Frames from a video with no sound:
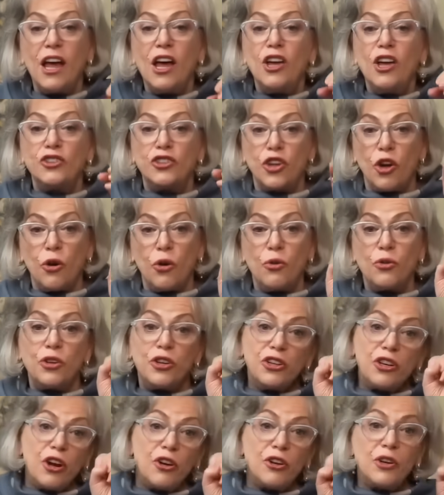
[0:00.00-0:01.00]
So,
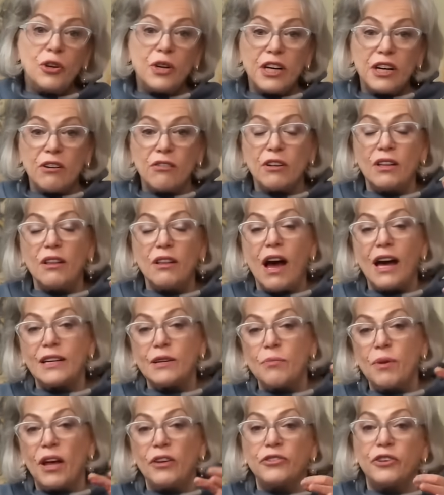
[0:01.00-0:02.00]
you hear a lot
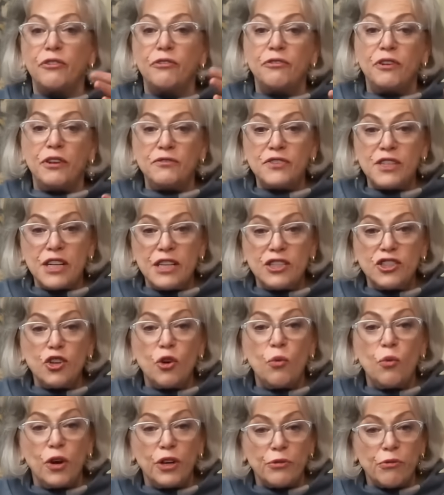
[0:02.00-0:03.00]
about the
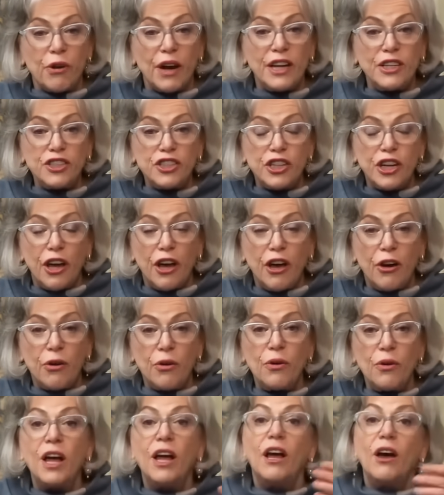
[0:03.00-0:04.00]
15-to-1 ratio.